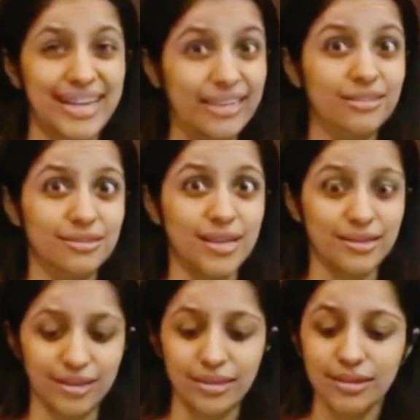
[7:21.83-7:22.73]
10 years,
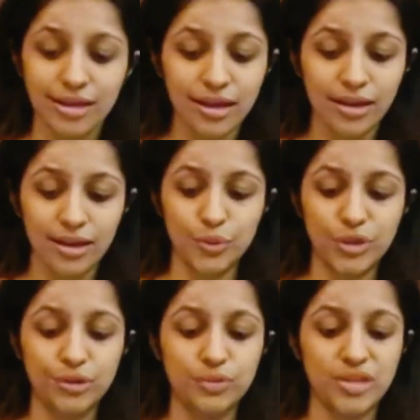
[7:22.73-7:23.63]
I think. You
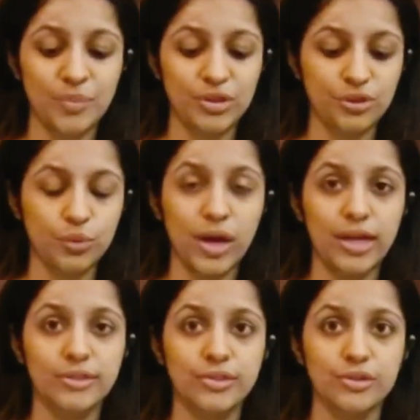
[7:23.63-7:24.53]
can use them in
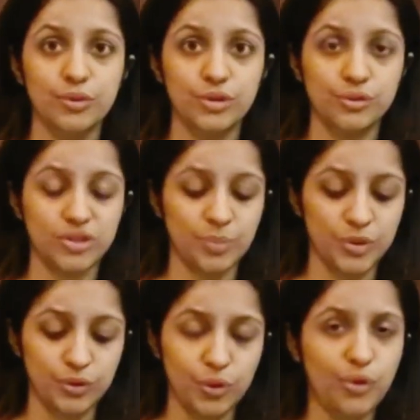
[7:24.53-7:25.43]
US, you can use them
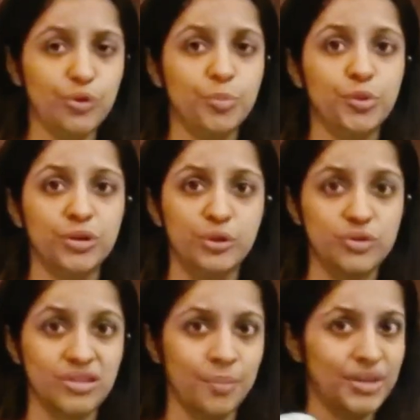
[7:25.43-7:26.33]
in Europe, you can
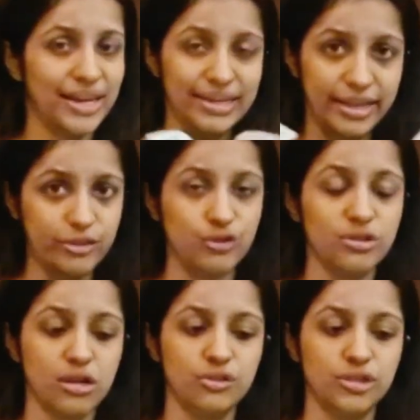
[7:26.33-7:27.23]
use them in any
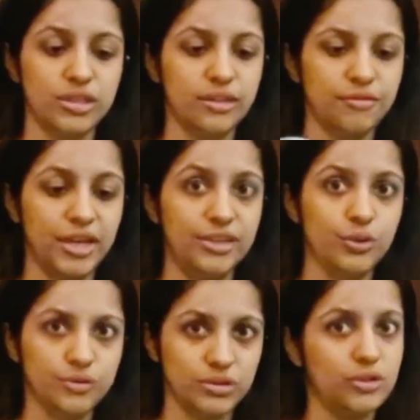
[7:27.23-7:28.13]
Asian country. They're
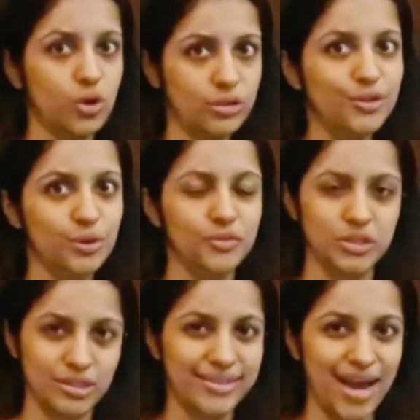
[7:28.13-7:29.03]
very called the
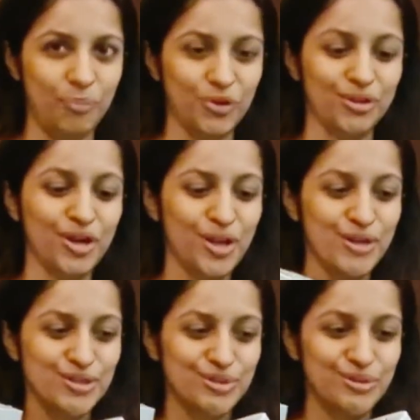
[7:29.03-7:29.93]
universal adapter.
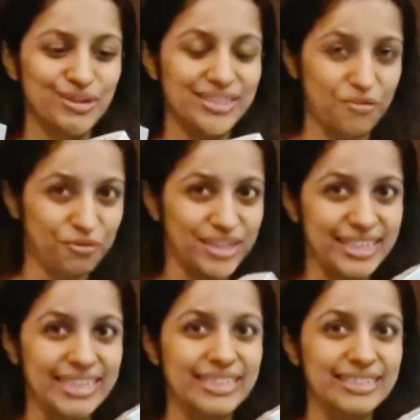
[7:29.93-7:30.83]
So
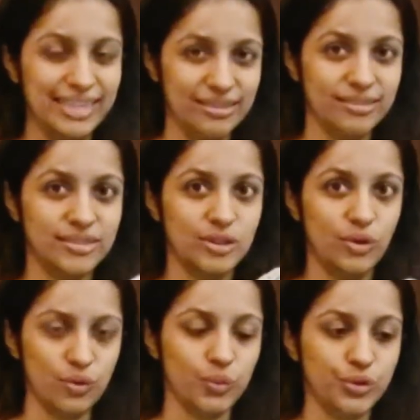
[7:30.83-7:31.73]
definitely take this
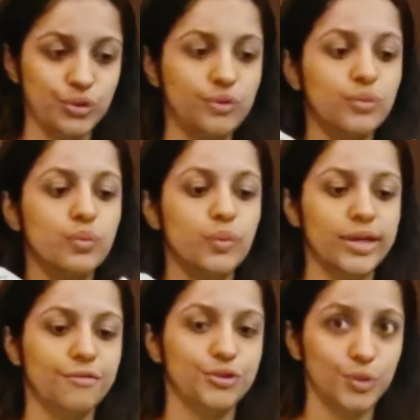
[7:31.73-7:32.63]
along with you
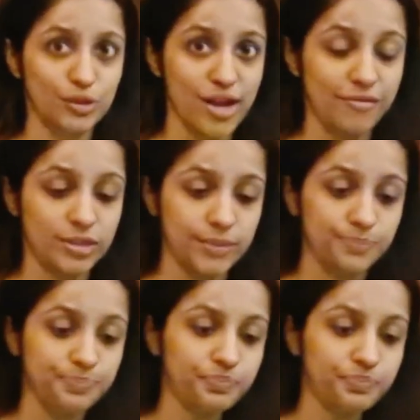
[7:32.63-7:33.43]
whenever you're traveling.